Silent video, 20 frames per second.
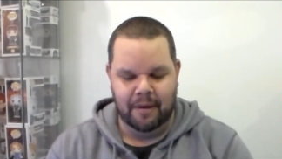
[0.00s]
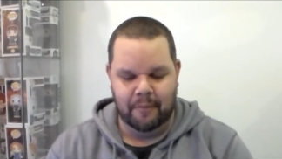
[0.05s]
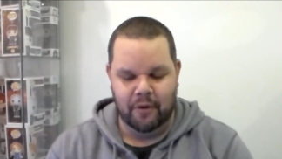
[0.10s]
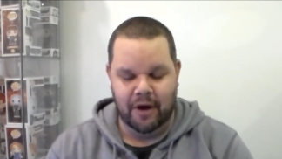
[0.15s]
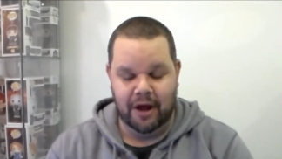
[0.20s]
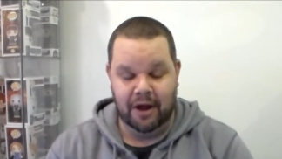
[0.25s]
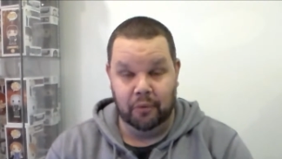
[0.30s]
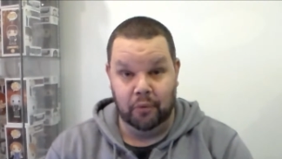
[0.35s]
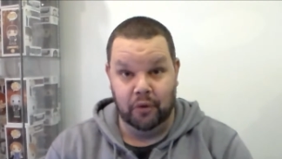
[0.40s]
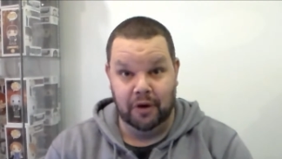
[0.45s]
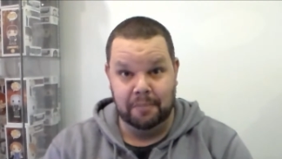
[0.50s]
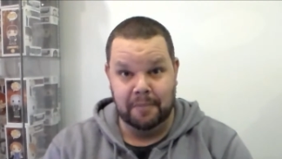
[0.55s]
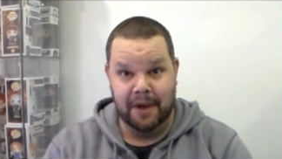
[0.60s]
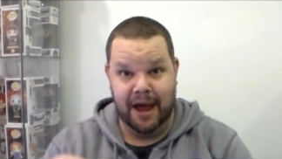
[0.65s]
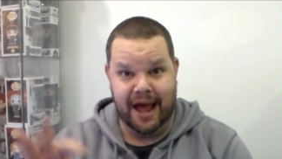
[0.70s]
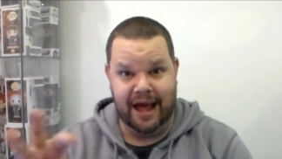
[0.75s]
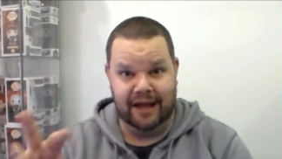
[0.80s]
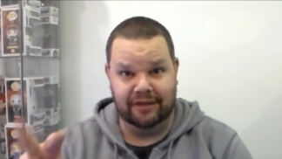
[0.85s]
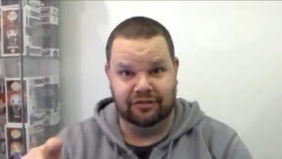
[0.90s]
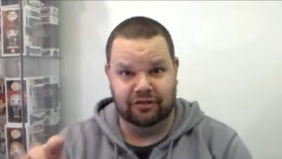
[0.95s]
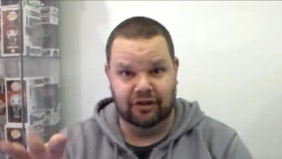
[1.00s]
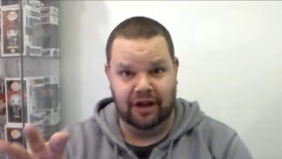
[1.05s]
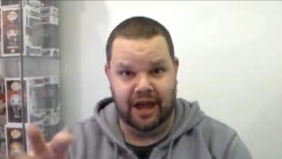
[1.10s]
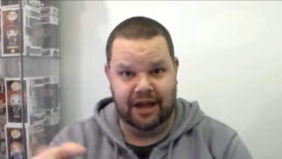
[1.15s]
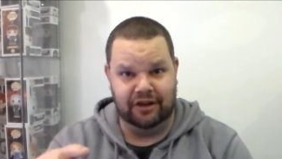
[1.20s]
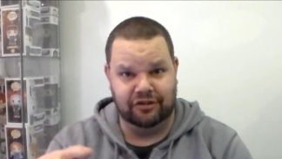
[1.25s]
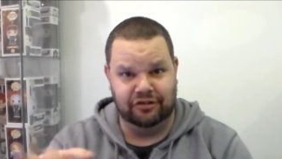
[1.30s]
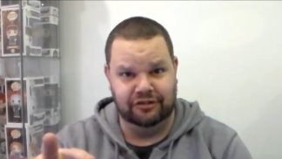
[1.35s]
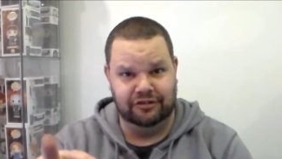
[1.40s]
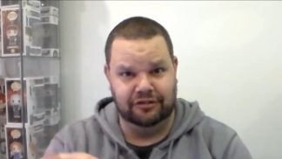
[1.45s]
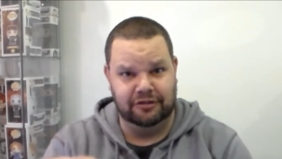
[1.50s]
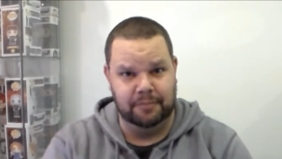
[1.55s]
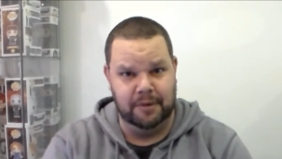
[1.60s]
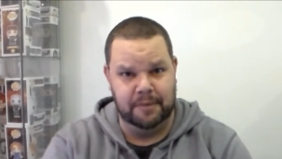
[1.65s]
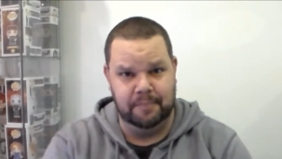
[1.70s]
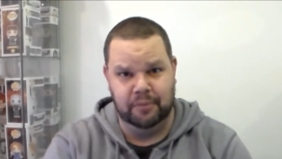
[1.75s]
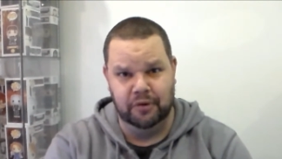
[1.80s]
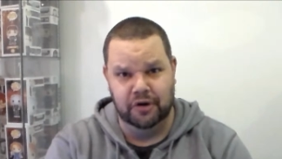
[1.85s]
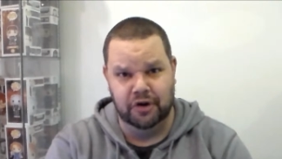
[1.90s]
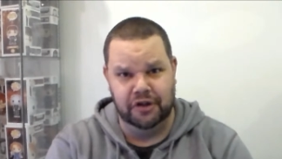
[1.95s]
when my ashes to
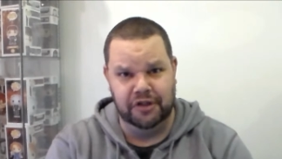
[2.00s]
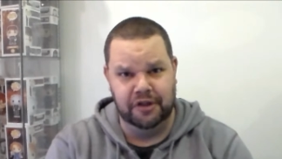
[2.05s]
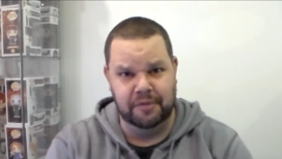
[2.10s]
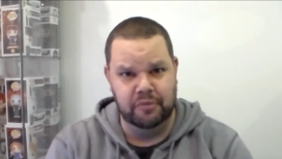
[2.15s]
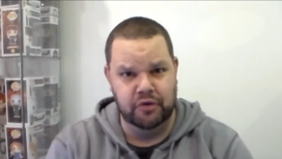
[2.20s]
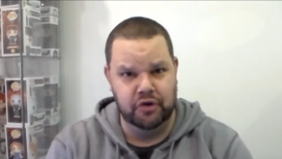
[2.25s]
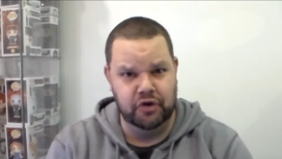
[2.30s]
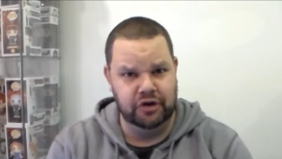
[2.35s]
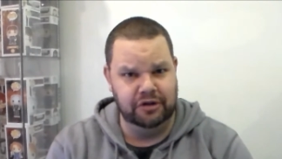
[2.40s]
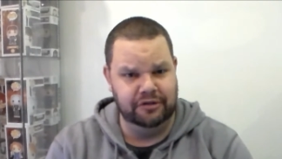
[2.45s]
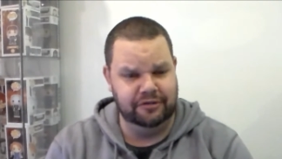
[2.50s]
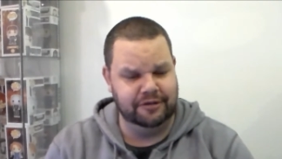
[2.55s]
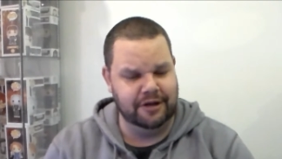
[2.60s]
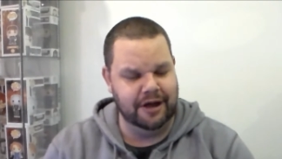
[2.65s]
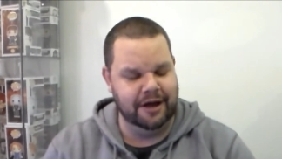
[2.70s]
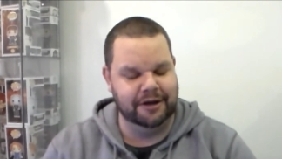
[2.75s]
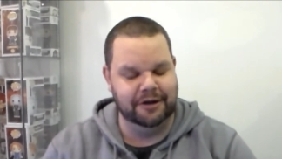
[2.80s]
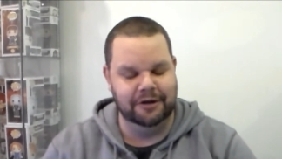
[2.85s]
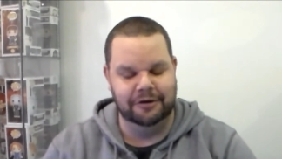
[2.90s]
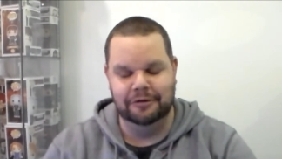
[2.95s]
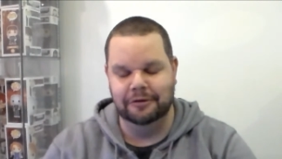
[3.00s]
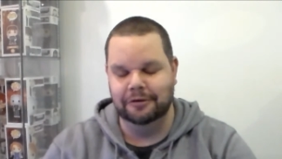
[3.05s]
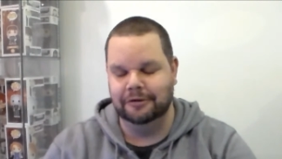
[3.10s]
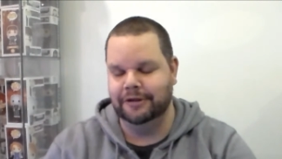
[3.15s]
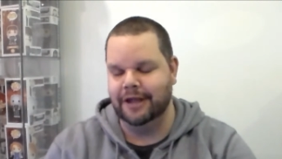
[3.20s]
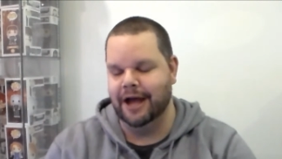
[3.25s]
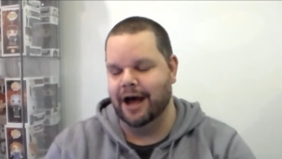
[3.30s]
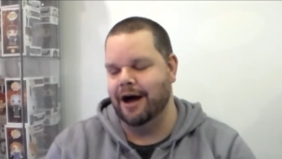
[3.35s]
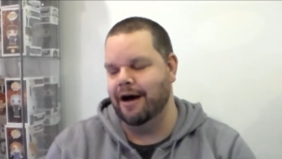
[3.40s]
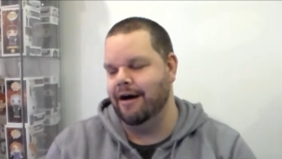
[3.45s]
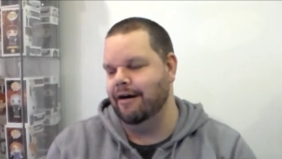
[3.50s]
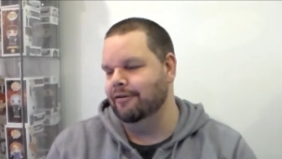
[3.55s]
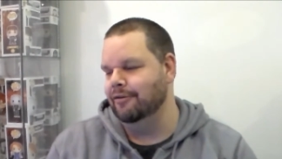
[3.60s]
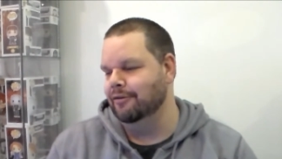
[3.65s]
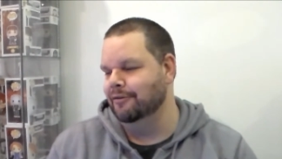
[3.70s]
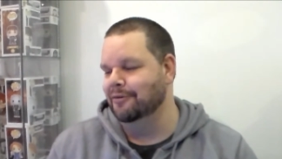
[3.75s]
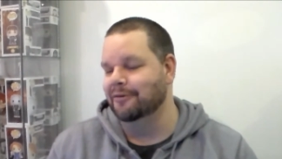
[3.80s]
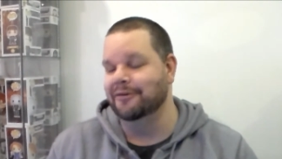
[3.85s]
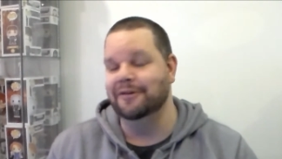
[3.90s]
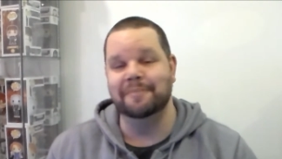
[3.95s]
be put on the moon so I can look down
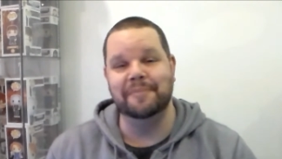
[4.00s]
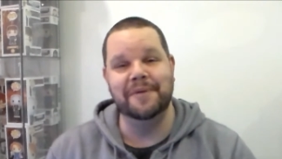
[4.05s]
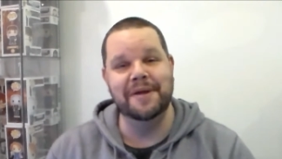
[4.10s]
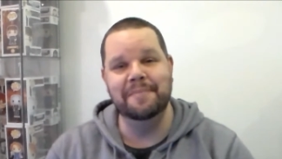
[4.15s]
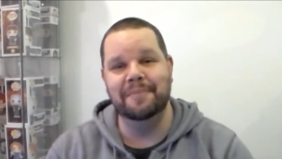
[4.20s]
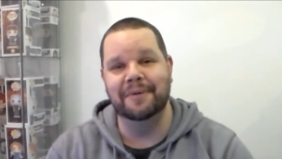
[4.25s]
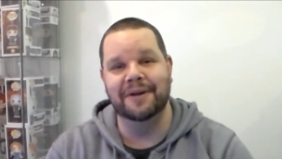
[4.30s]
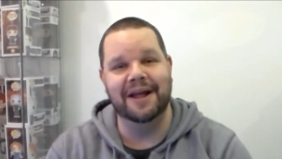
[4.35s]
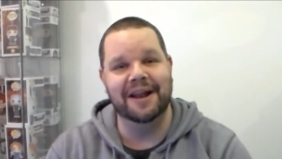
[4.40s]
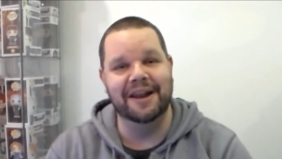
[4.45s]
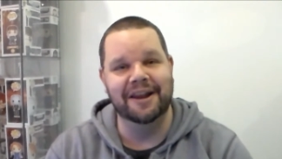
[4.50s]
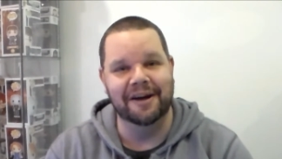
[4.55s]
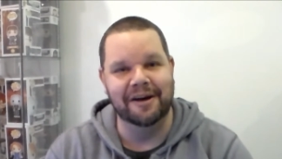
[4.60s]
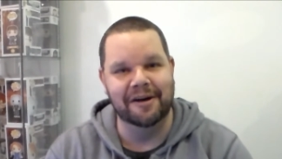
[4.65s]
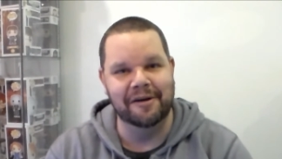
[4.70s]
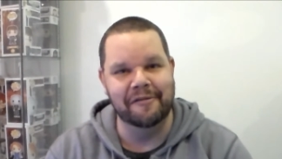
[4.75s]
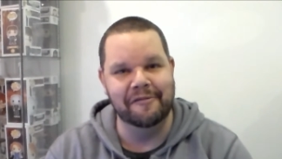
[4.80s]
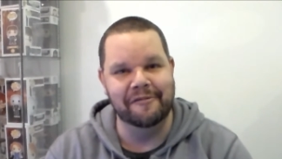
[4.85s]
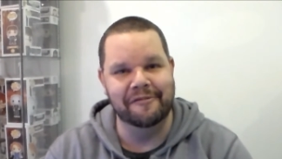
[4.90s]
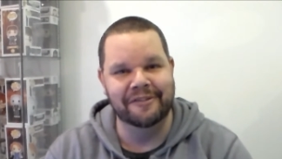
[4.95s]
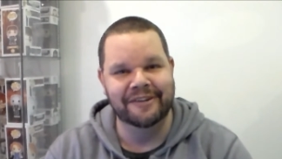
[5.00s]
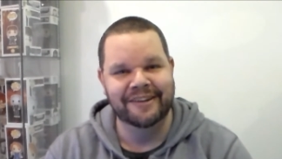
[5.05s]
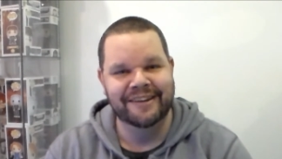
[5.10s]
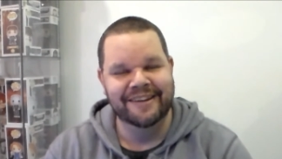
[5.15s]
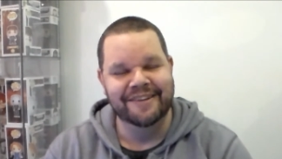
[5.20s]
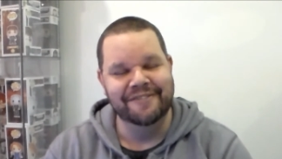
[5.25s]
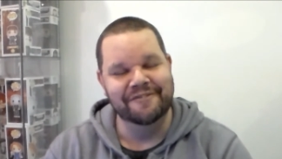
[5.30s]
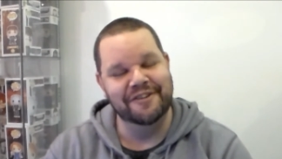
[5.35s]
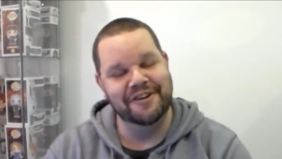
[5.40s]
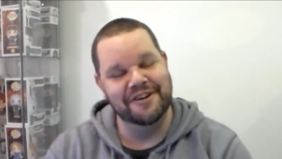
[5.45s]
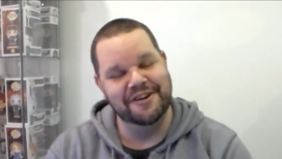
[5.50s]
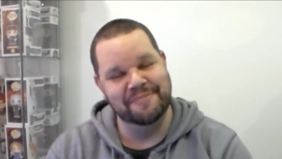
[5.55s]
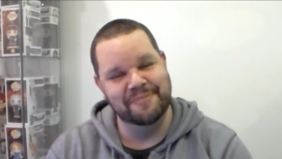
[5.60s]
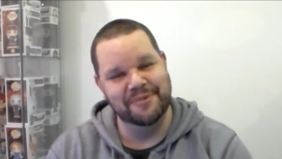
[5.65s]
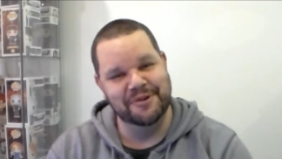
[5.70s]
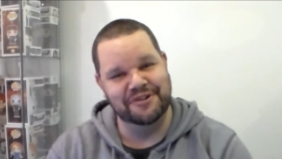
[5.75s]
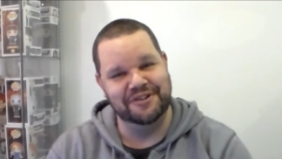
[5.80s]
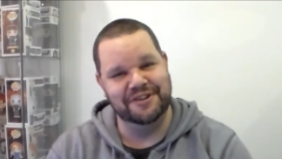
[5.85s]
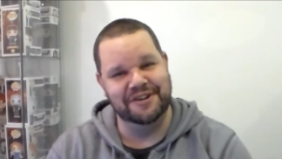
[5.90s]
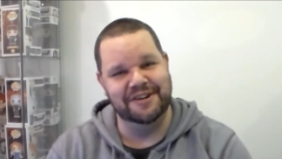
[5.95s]
on all the people I love. Very
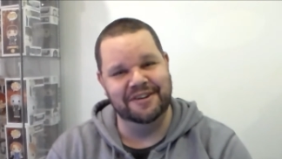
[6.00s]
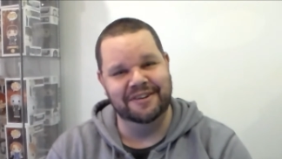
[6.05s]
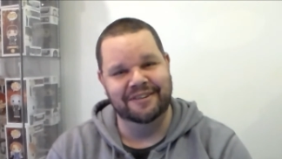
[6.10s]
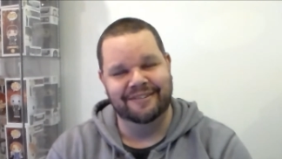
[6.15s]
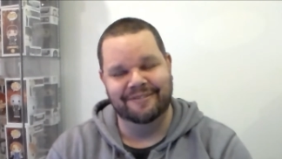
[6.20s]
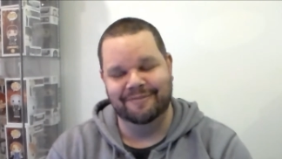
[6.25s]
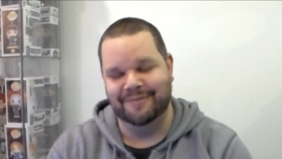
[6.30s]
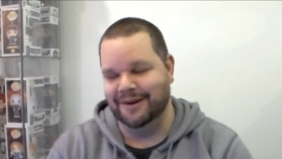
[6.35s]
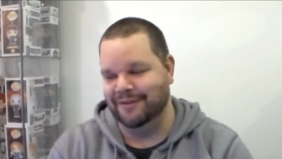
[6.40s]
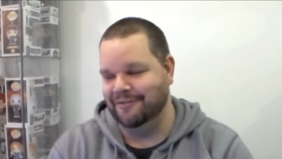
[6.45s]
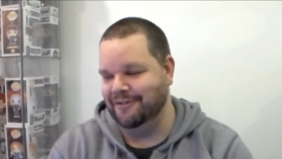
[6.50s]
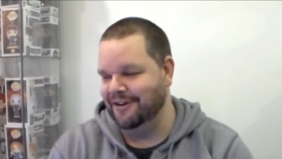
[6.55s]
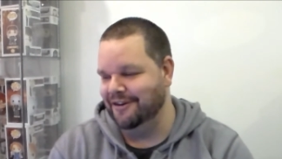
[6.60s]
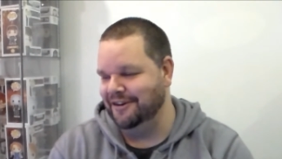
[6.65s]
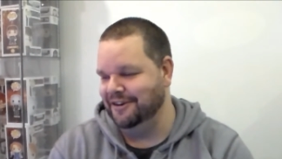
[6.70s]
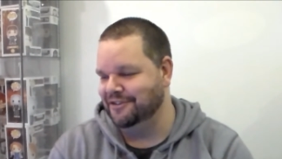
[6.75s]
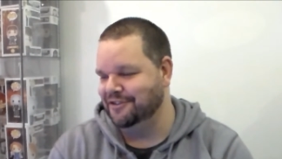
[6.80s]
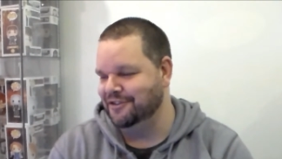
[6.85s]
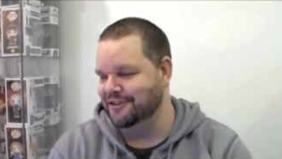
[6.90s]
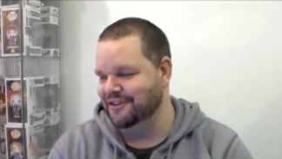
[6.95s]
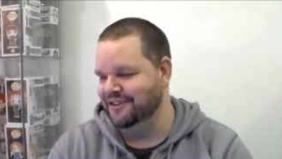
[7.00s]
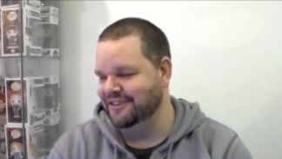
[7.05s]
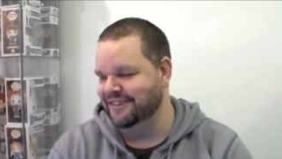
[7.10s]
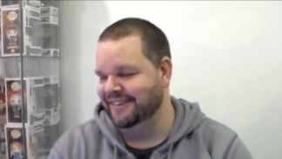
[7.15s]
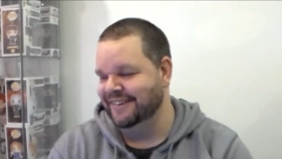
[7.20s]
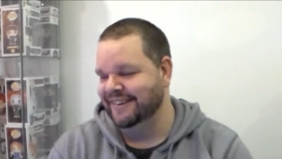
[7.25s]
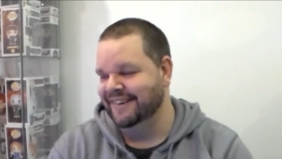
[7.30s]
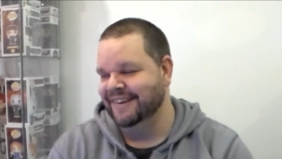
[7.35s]
mushy, but very true.